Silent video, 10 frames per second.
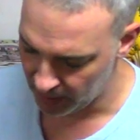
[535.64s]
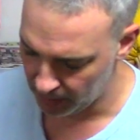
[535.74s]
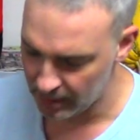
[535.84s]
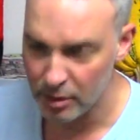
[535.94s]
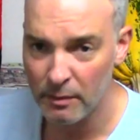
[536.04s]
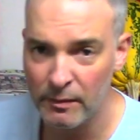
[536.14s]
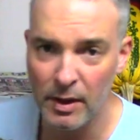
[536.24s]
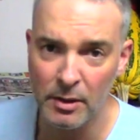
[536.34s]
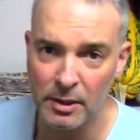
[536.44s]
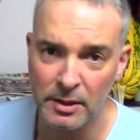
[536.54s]
these are
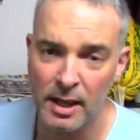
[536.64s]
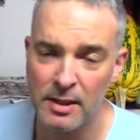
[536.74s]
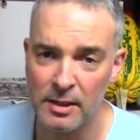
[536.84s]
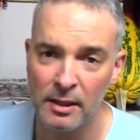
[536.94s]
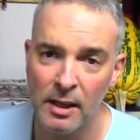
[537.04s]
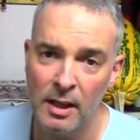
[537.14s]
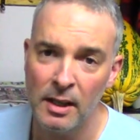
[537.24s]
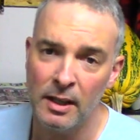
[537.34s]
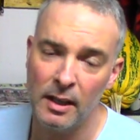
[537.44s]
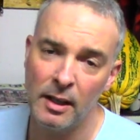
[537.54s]
very good tasting.
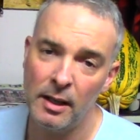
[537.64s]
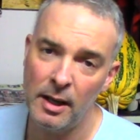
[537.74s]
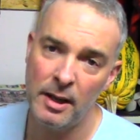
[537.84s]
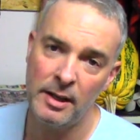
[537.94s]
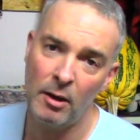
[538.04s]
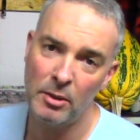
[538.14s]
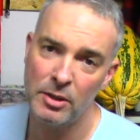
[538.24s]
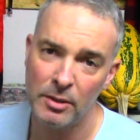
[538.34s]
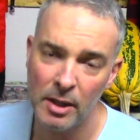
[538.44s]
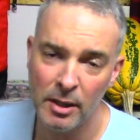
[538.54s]
Uh, now when
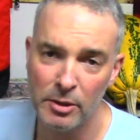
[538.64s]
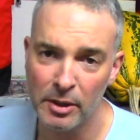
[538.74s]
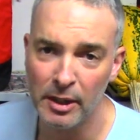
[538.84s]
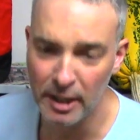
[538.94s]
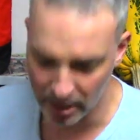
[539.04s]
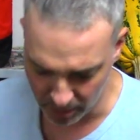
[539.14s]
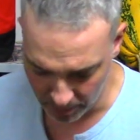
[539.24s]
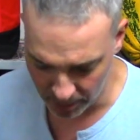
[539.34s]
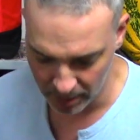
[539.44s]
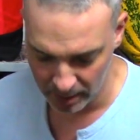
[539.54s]
you're, when you're cutting them
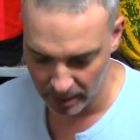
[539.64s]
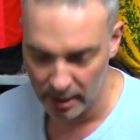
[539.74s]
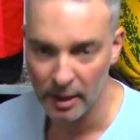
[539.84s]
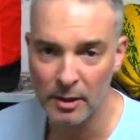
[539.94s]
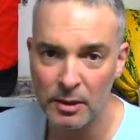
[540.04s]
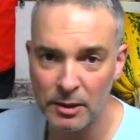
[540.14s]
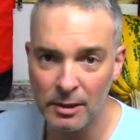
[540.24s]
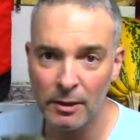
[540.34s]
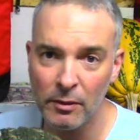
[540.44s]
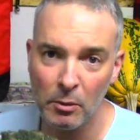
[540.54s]
up, a good
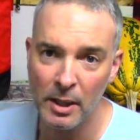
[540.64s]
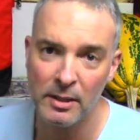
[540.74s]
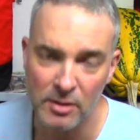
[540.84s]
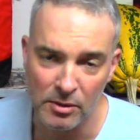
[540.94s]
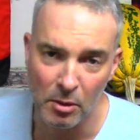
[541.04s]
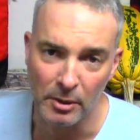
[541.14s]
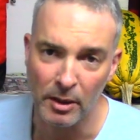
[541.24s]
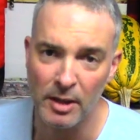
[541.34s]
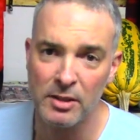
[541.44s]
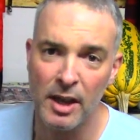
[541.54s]
deal of the weight is thrown
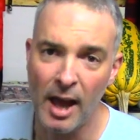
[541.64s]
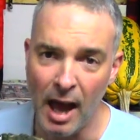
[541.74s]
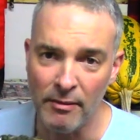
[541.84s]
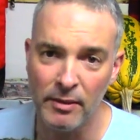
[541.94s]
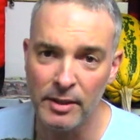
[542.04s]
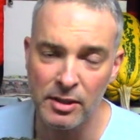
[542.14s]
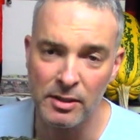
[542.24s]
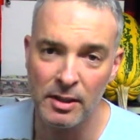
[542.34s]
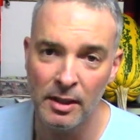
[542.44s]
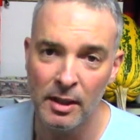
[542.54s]
out. I'd say half of
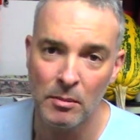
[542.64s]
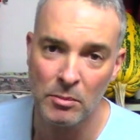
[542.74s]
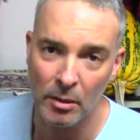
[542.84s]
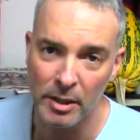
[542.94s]
this probably